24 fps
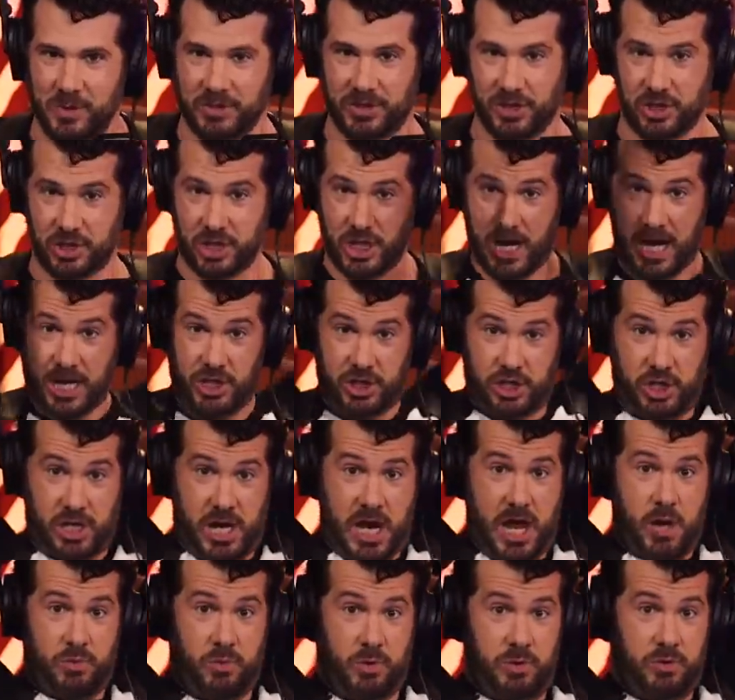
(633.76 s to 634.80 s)
With the giant
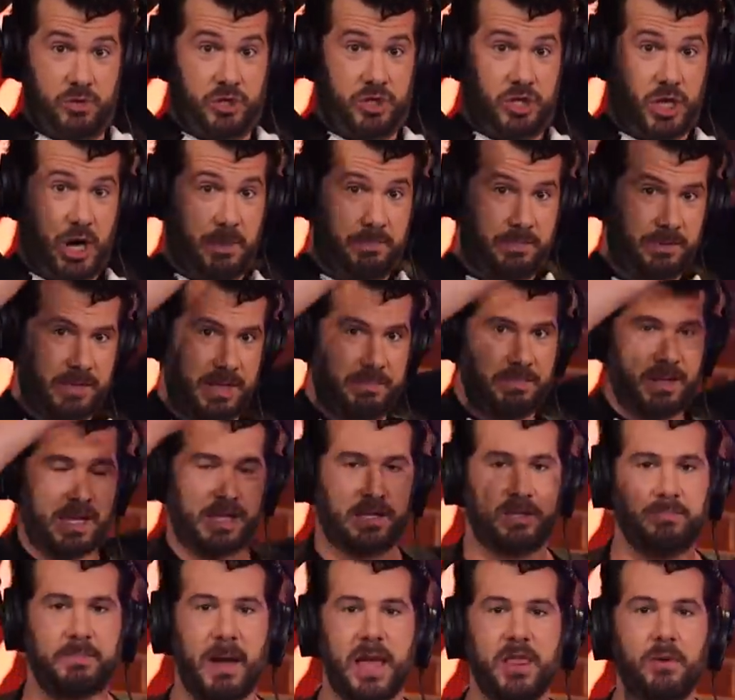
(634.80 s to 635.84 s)
John Woo jump leap.
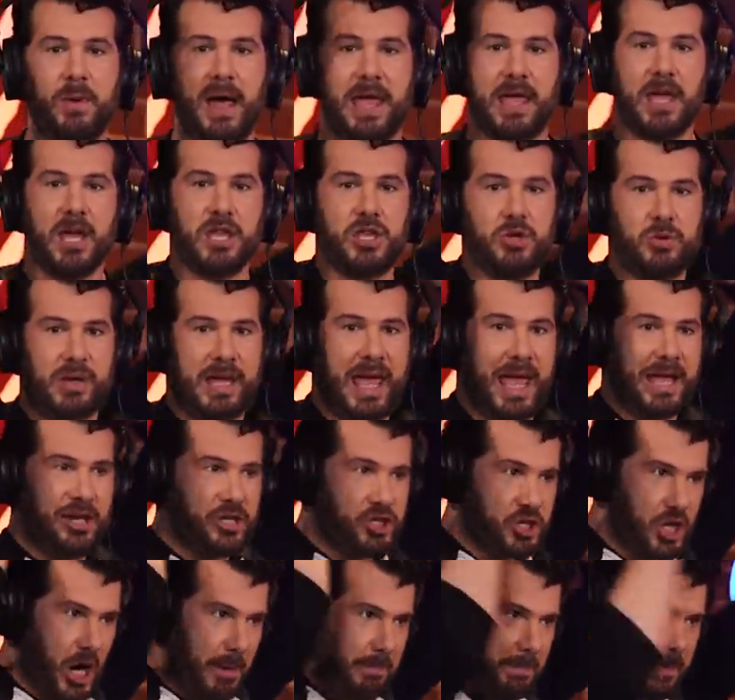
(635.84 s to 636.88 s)
Like, by the way, you
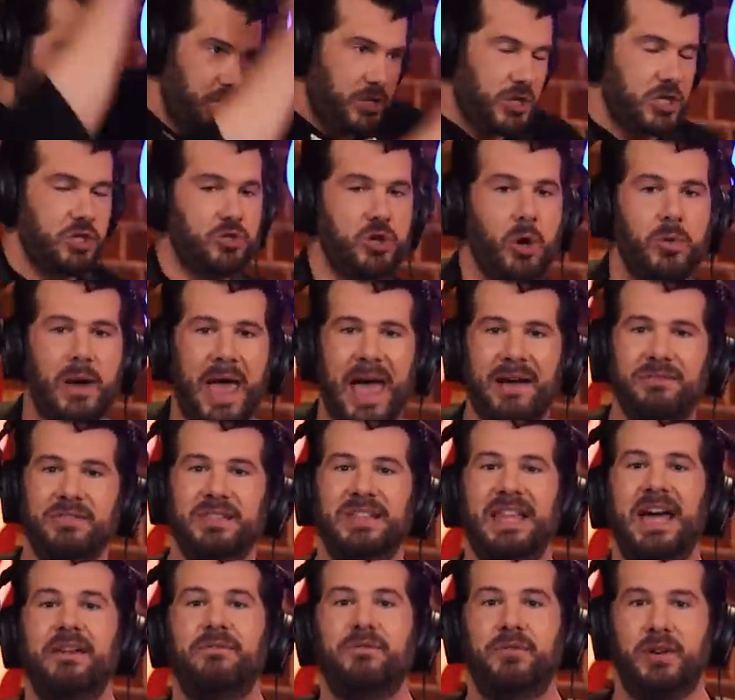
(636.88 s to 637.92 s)
can't jump and you don't have
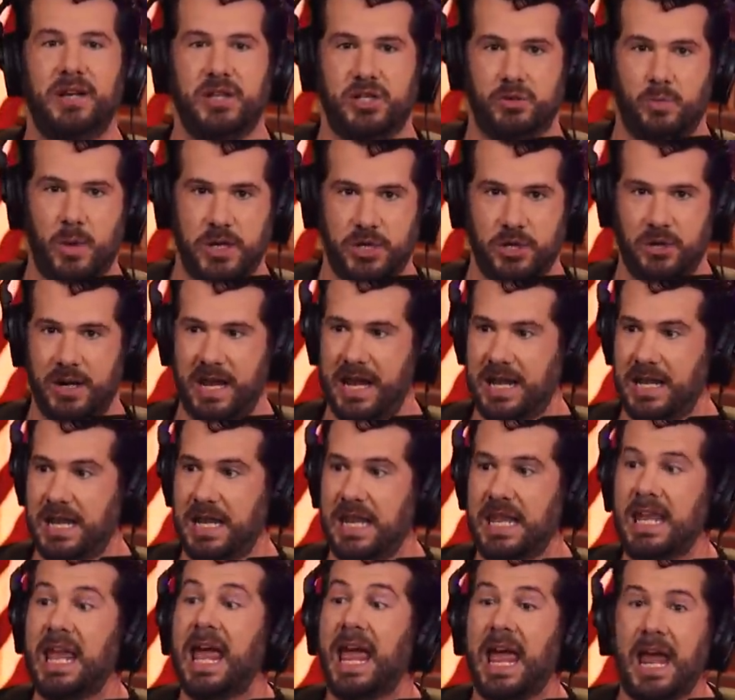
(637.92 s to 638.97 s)
leverage when you're
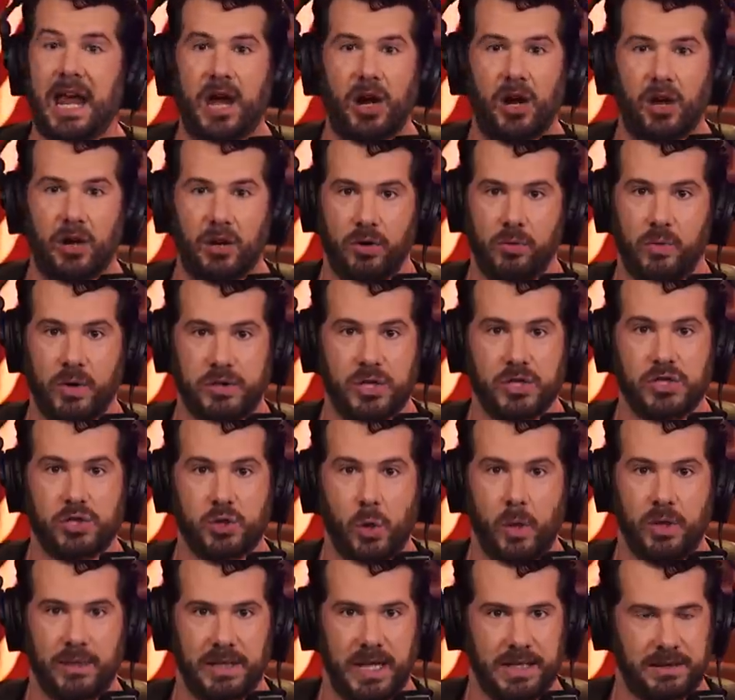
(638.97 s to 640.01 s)
in the air also, with a
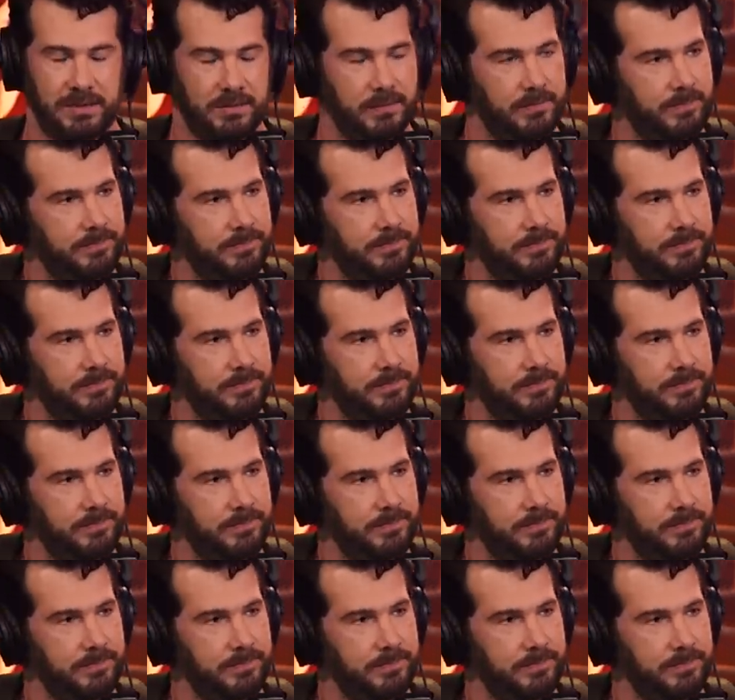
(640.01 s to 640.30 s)
sword. Like,